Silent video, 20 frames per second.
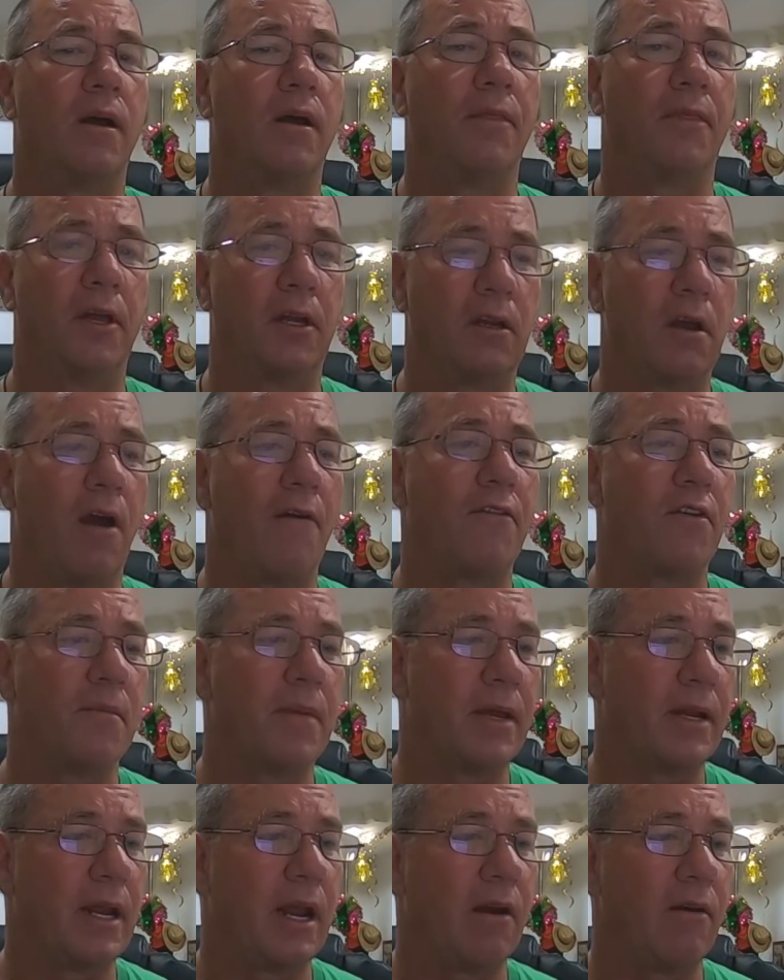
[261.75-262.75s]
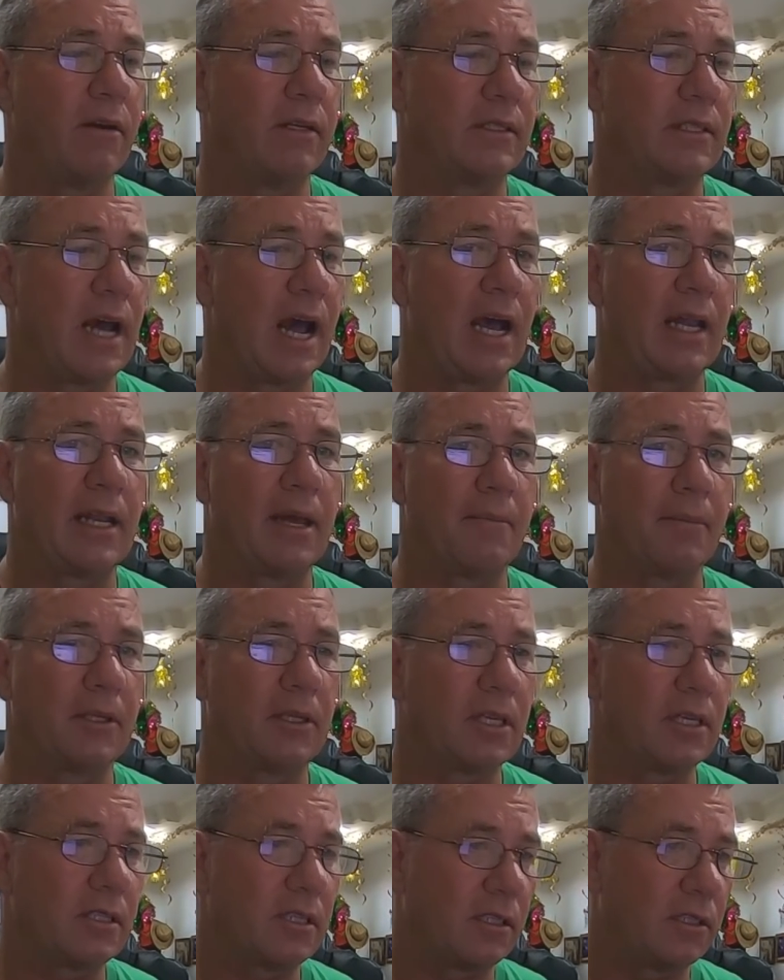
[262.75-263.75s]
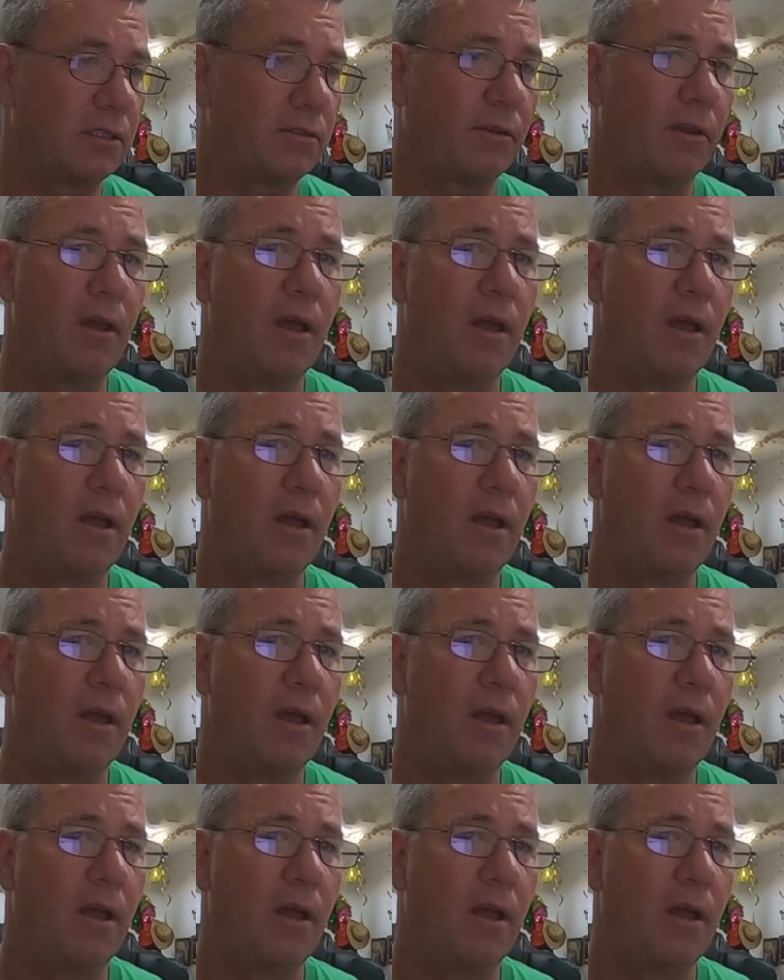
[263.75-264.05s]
the government here in Thailand. But this is